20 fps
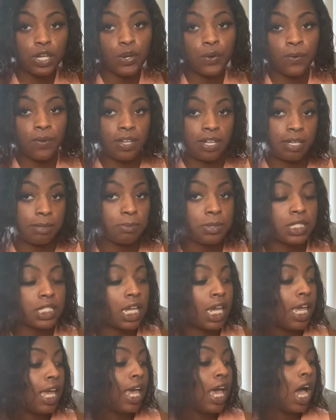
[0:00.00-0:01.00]
crimps.
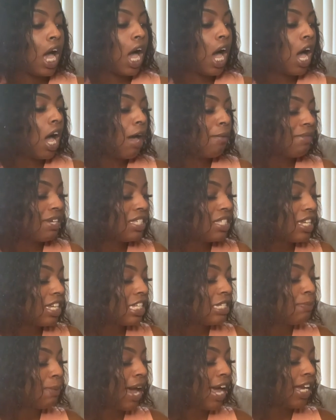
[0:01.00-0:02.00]
This
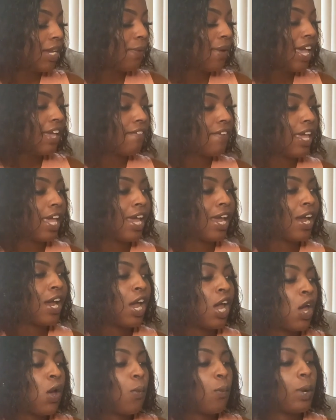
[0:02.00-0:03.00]
is body wave
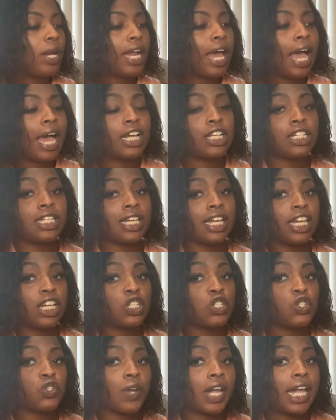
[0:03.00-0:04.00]
hair. When I did
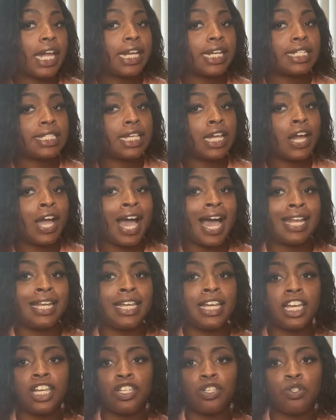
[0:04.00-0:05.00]
straighten this hair, I
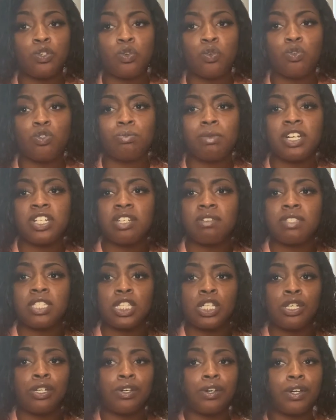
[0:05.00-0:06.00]
didn't use much of
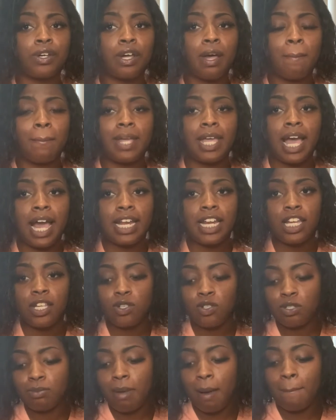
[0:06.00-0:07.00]
silk. I
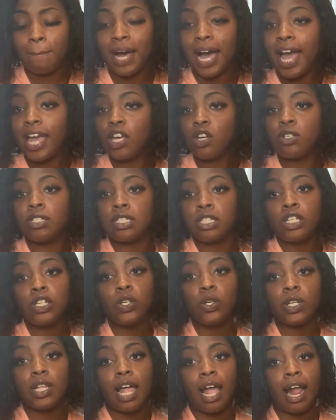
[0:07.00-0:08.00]
didn't use my
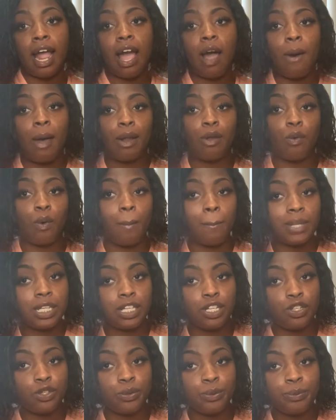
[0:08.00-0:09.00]
BioSilk like how I
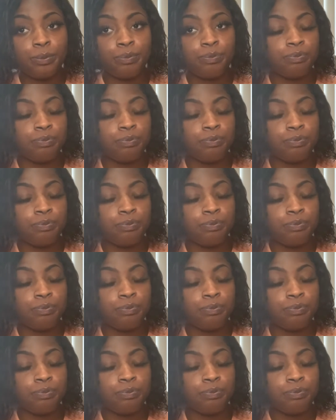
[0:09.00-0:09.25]
normally do.